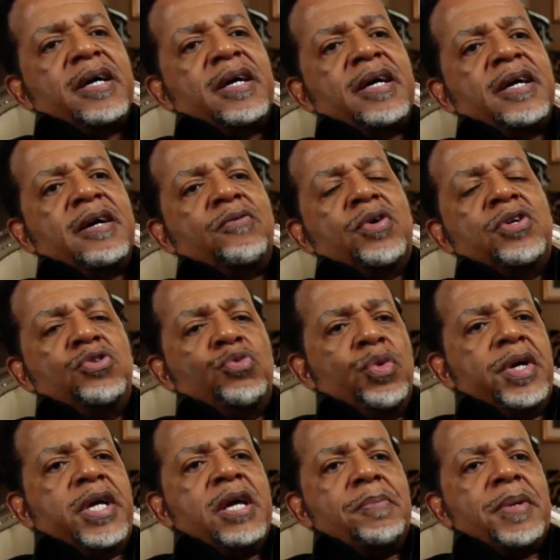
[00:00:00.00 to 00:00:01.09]
When
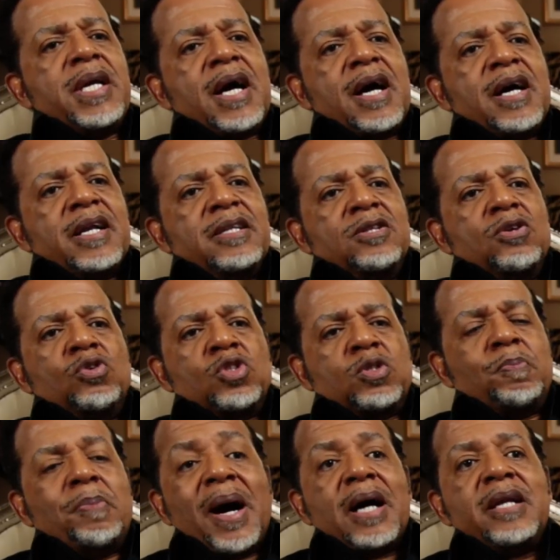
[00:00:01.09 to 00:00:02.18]
we get beyond those
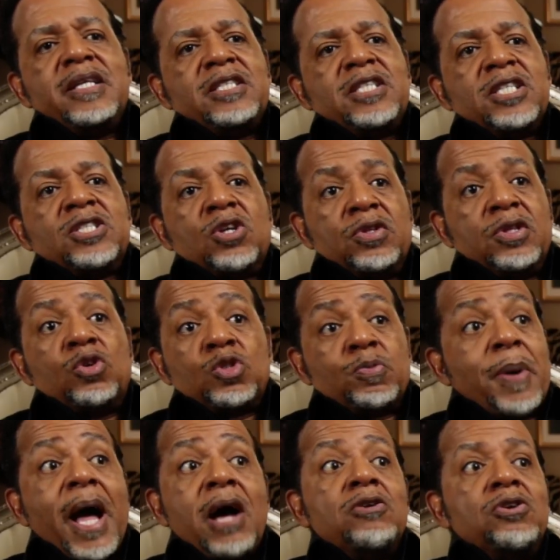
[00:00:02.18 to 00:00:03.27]
bondages and those
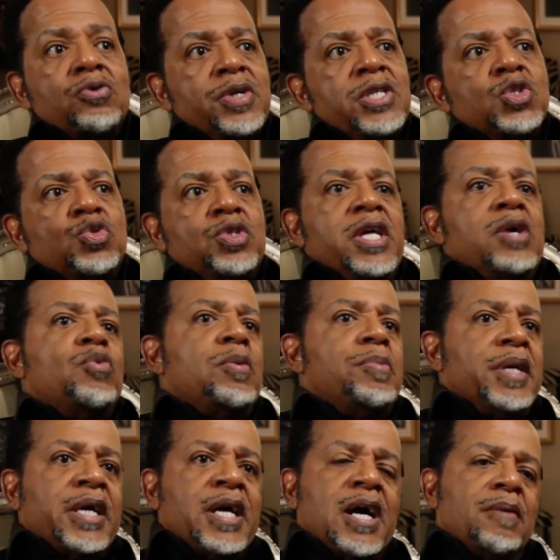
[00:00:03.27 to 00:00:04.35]
boundaries, then we
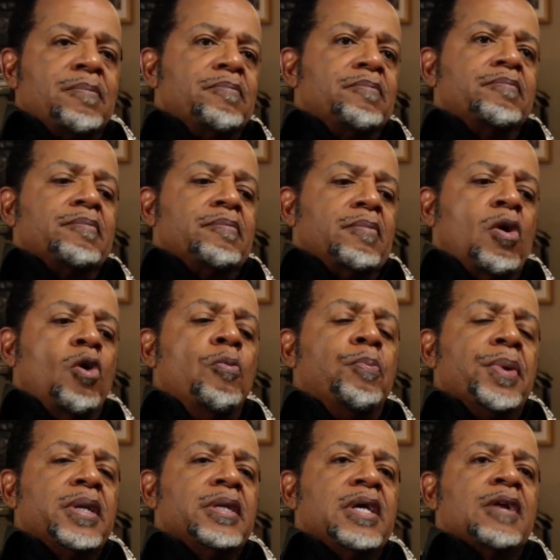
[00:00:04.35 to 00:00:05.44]
become
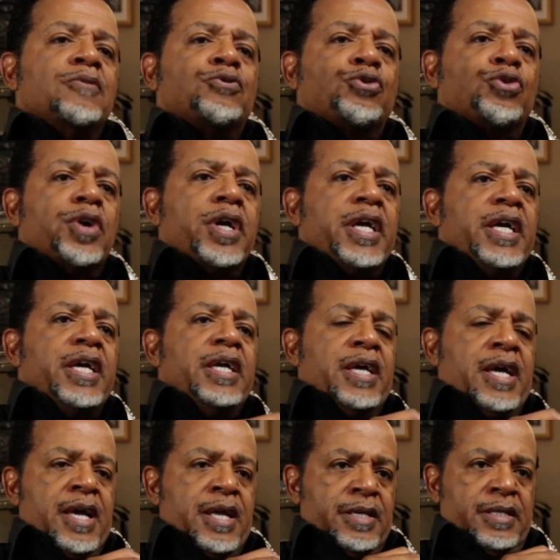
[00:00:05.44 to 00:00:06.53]
open and free
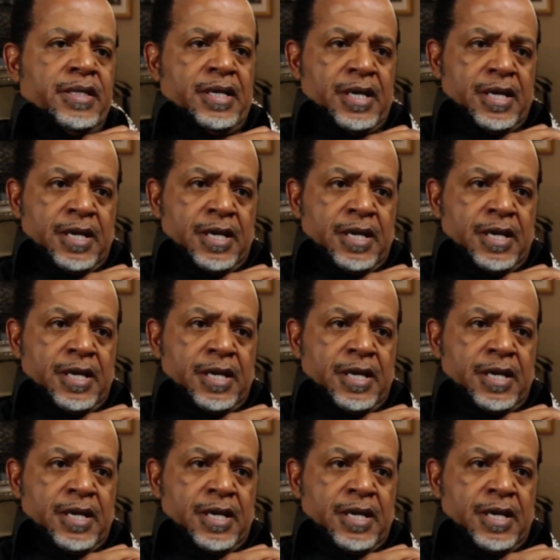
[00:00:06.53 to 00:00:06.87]
and